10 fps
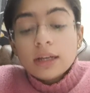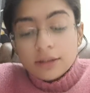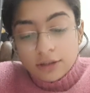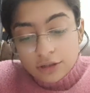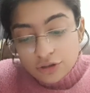
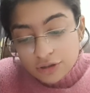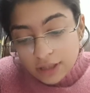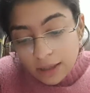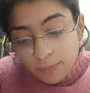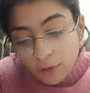the
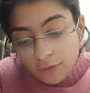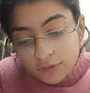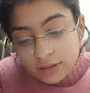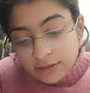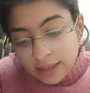shape of
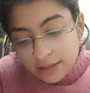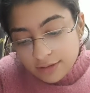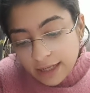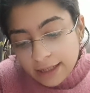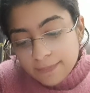the cells,
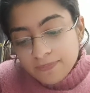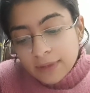right?